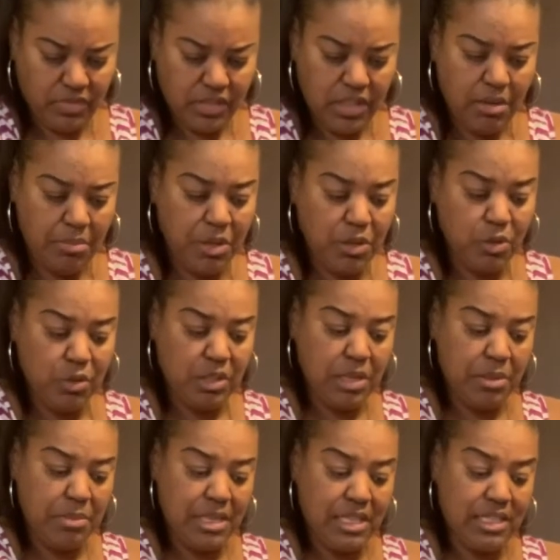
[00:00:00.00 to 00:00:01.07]
I'm gonna use some
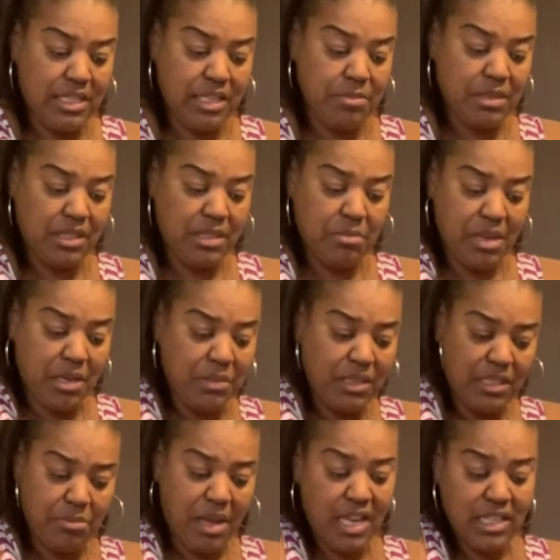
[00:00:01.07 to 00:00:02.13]
of these lemons to make me
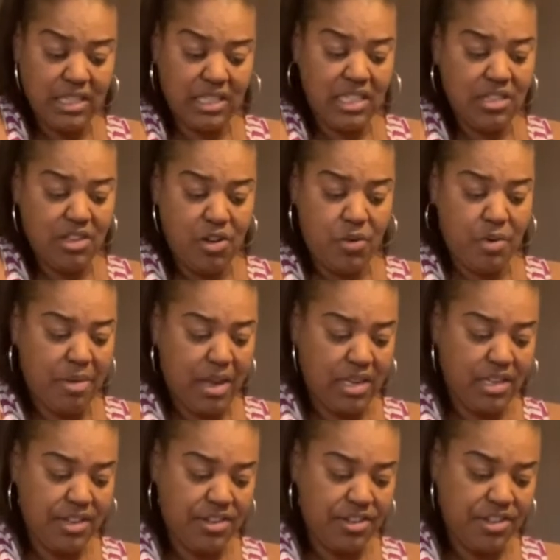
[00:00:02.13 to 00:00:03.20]
some iced tea to go with my
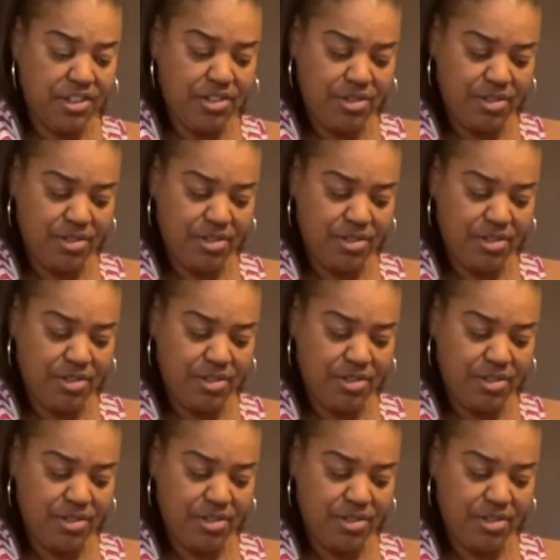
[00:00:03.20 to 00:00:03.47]
dinner too.